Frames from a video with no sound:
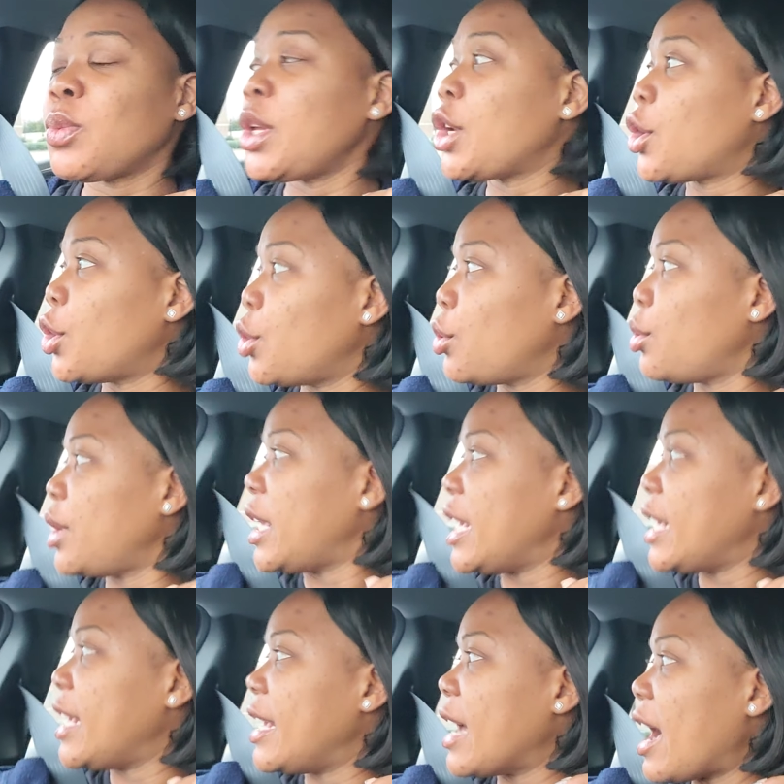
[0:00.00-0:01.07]
we cool,
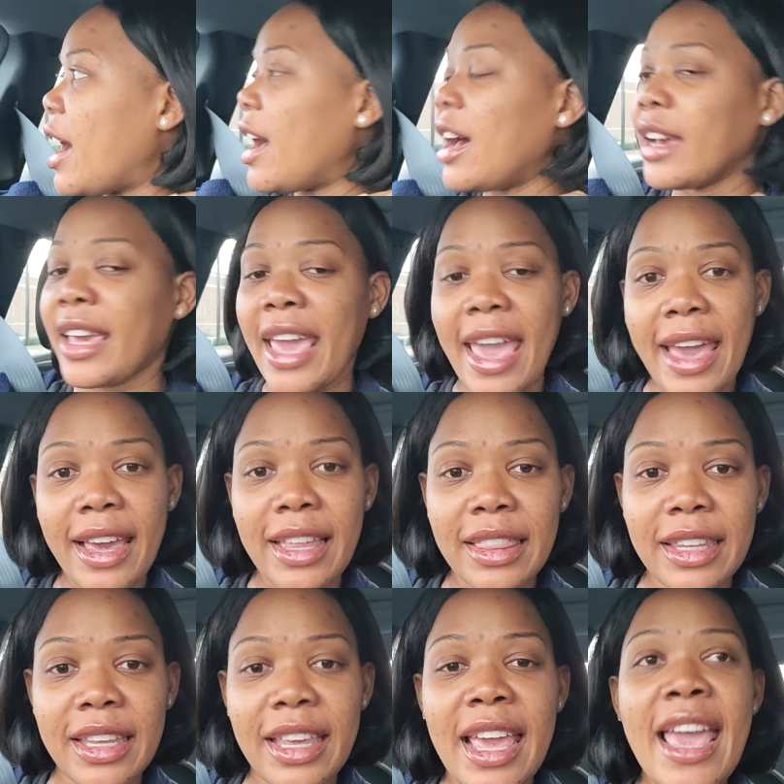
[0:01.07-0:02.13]
hee hee ha ha
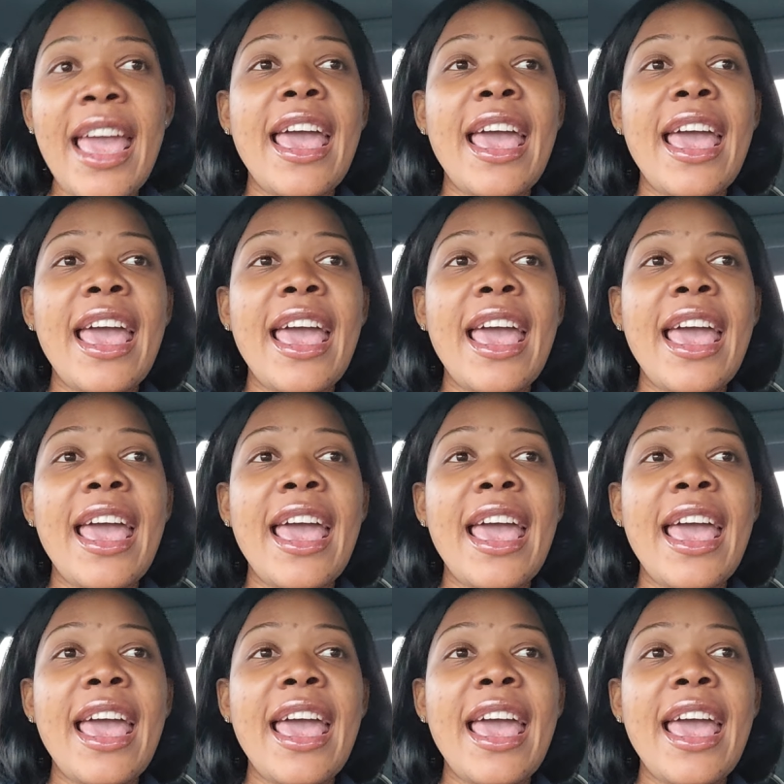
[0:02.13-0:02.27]
cackling.